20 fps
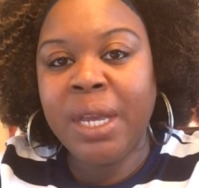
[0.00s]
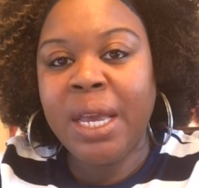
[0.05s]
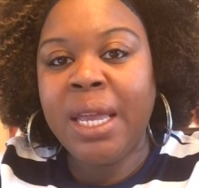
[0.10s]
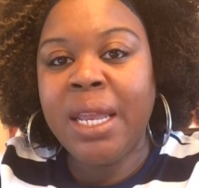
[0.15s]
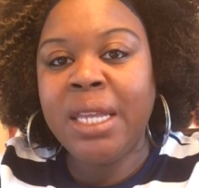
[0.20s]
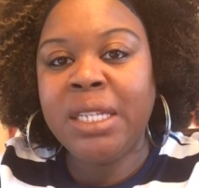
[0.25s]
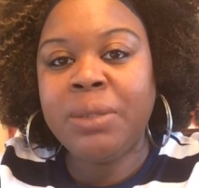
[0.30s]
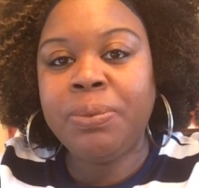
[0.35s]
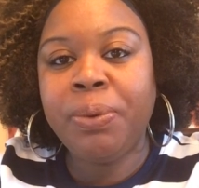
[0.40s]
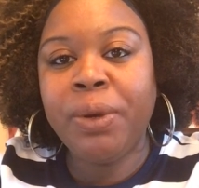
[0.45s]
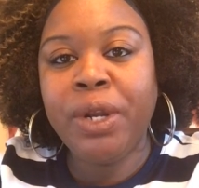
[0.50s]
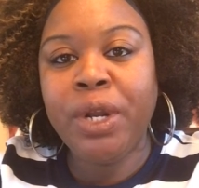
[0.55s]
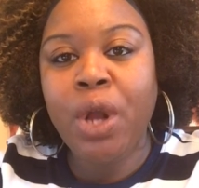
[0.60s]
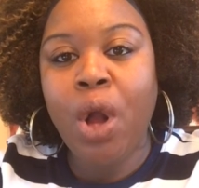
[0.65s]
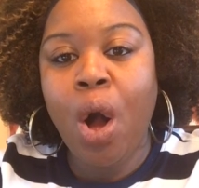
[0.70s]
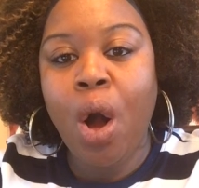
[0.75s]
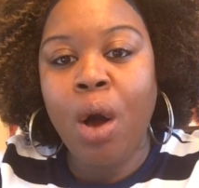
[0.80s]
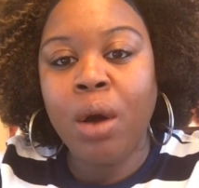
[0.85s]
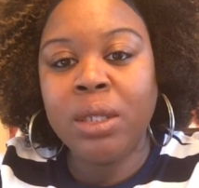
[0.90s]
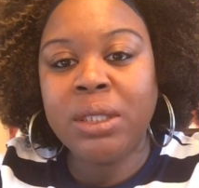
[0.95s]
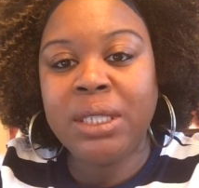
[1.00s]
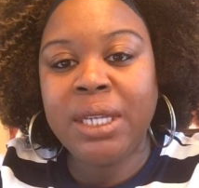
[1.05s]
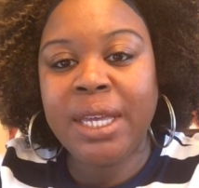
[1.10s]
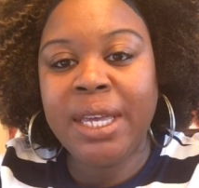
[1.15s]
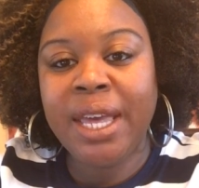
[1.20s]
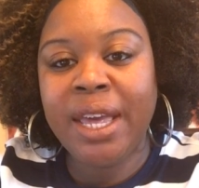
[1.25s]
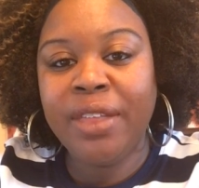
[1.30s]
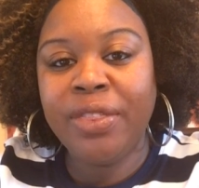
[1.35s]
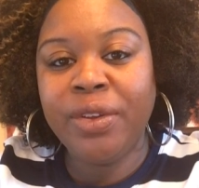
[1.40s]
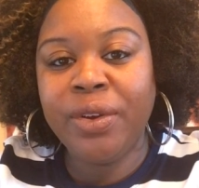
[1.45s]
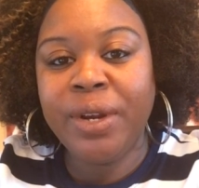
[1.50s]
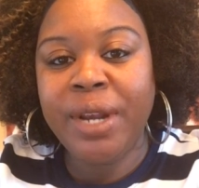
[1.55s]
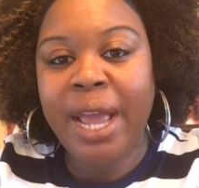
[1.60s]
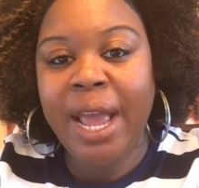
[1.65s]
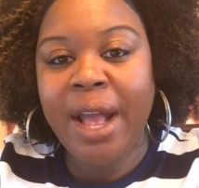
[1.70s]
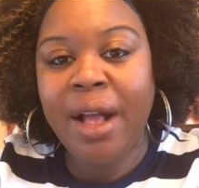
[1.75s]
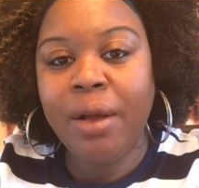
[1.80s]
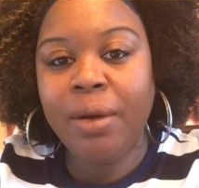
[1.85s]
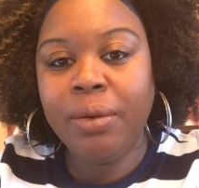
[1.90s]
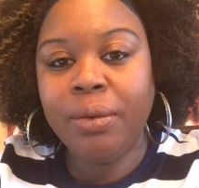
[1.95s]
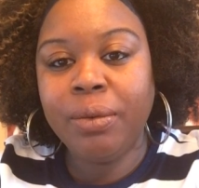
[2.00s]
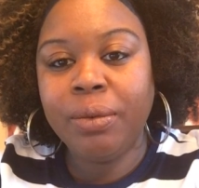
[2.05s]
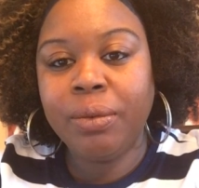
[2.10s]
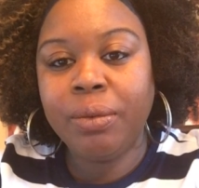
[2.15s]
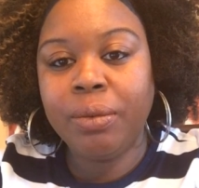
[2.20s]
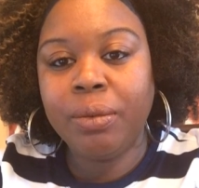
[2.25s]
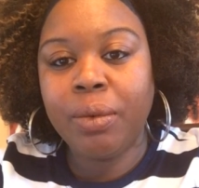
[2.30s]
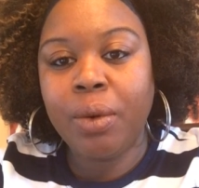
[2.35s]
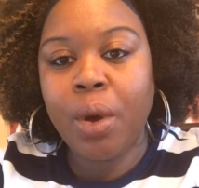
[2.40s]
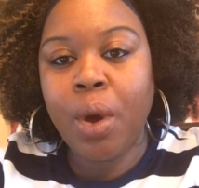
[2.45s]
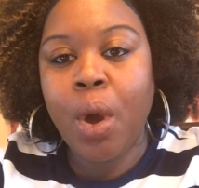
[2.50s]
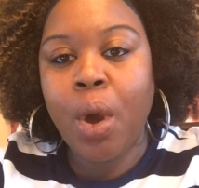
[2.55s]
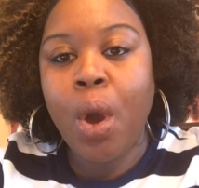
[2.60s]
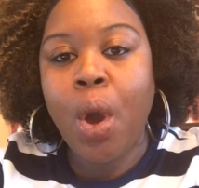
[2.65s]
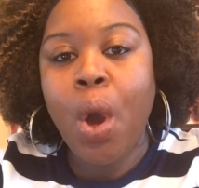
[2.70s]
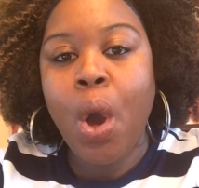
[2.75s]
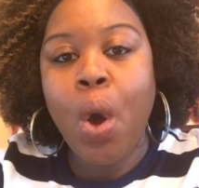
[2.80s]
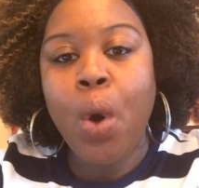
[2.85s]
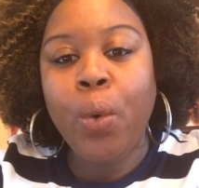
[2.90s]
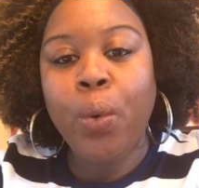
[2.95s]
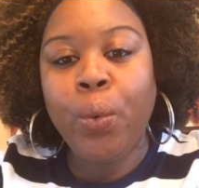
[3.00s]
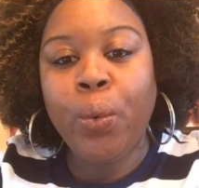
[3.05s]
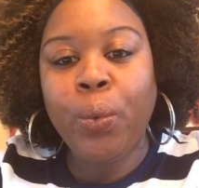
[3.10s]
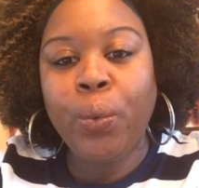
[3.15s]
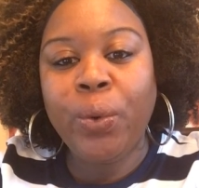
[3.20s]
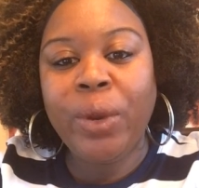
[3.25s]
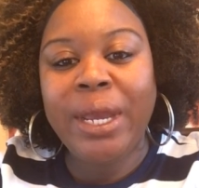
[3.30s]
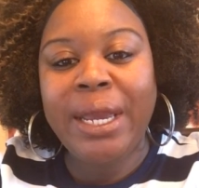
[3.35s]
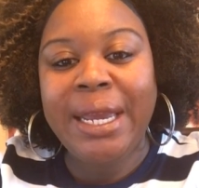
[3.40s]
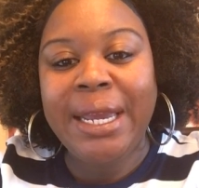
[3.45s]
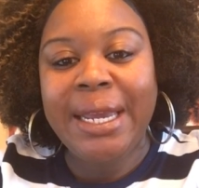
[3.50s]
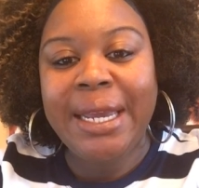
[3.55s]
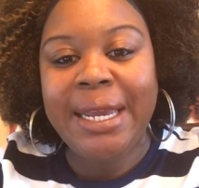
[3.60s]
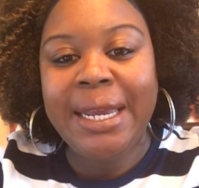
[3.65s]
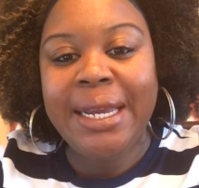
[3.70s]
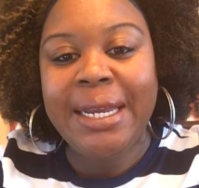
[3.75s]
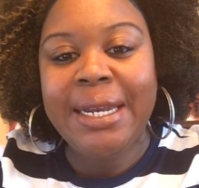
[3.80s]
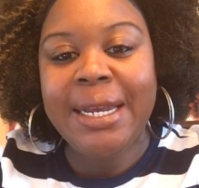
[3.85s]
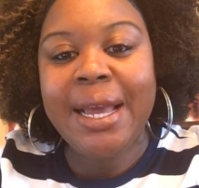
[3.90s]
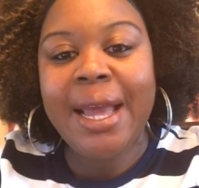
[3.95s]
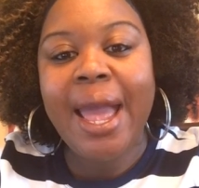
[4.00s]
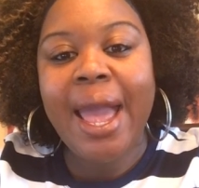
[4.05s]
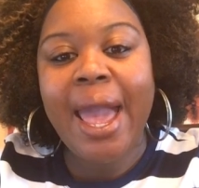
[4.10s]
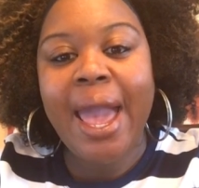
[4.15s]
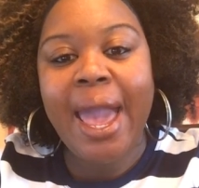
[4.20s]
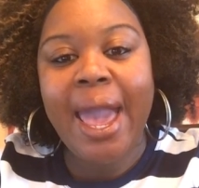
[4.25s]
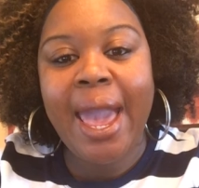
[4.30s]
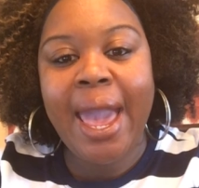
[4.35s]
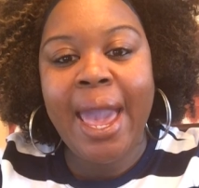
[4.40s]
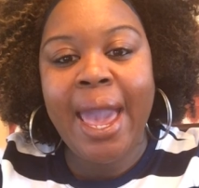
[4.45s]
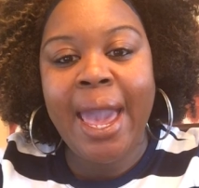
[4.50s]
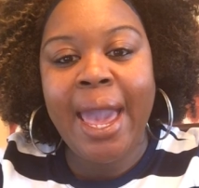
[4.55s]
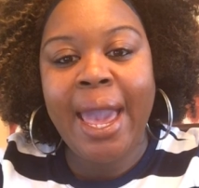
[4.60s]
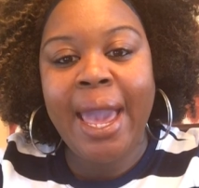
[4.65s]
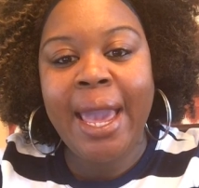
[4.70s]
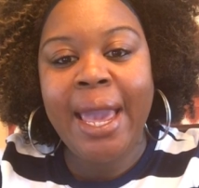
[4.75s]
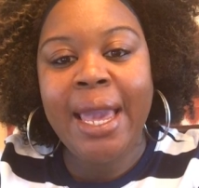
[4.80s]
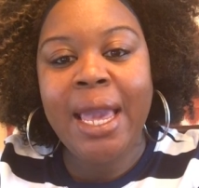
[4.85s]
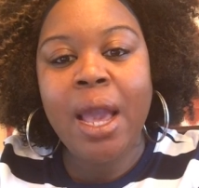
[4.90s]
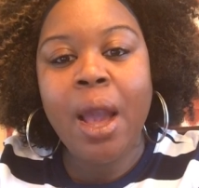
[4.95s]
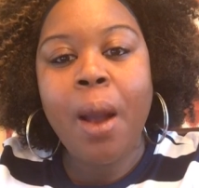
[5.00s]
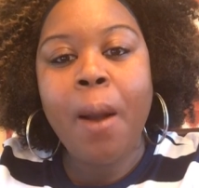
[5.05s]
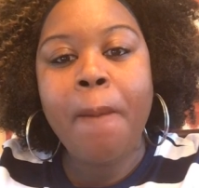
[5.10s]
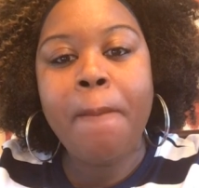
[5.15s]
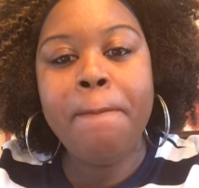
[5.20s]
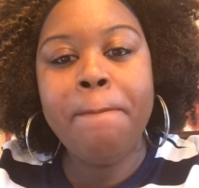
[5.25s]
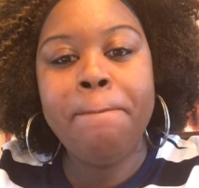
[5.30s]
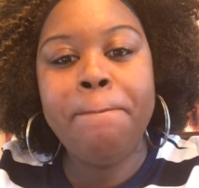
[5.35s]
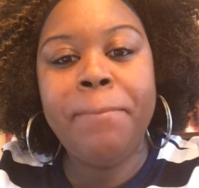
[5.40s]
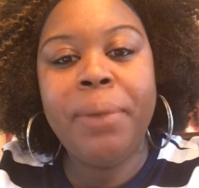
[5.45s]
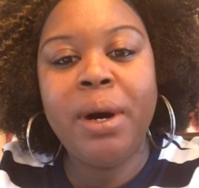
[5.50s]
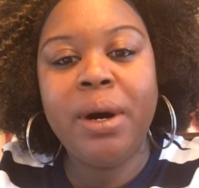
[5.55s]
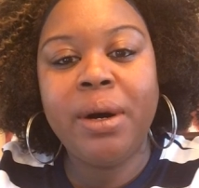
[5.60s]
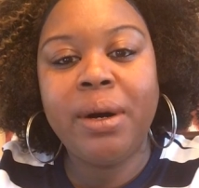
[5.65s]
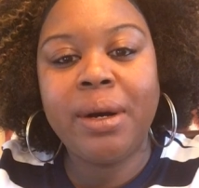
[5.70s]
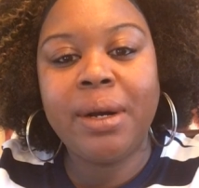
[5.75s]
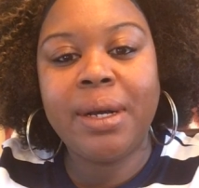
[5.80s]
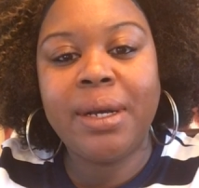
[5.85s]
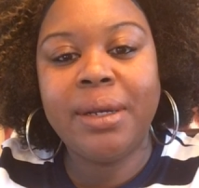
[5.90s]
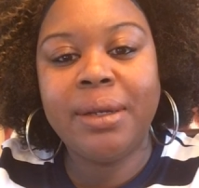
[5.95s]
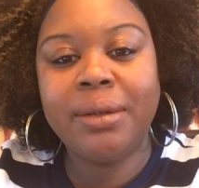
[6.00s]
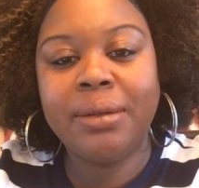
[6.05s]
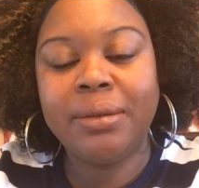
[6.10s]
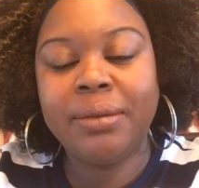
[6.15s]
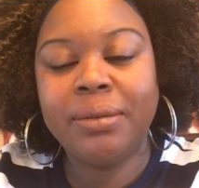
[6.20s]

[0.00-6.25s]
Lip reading: Let's put it all together now. Read a book.